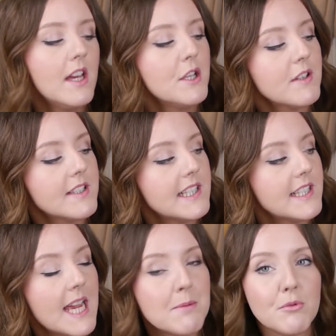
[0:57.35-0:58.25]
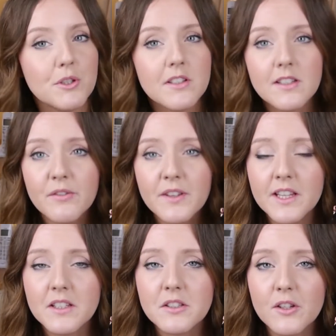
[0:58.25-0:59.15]
dressing table just because I think
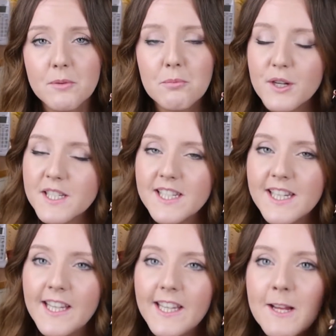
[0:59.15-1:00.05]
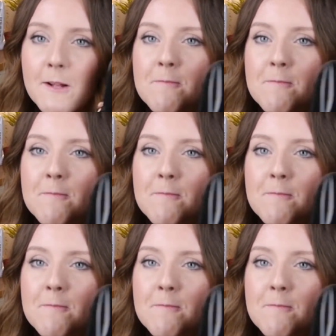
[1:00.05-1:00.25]
it's so pretty.